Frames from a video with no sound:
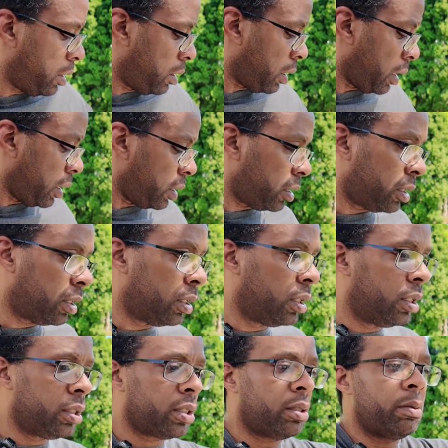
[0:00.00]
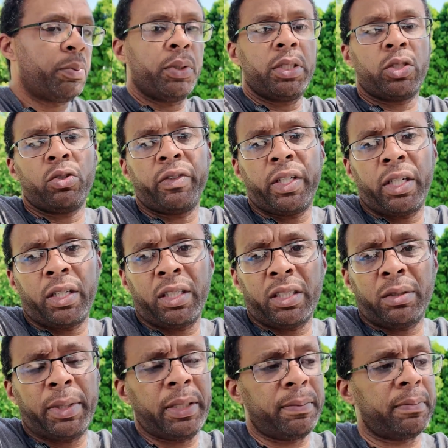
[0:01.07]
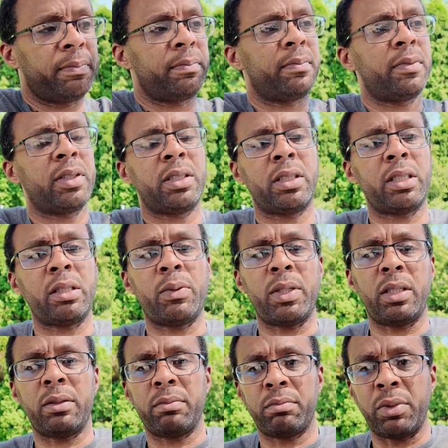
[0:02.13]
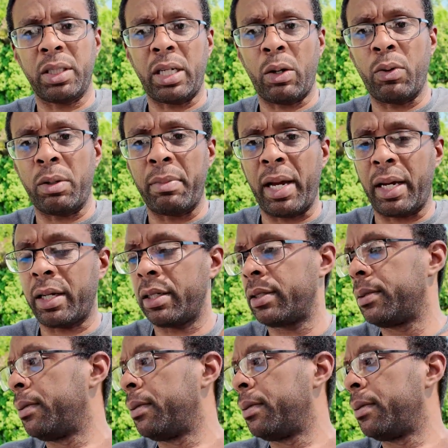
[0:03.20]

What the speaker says: Okay? So I'm going to put this over here a little bit because I want to bring that one back.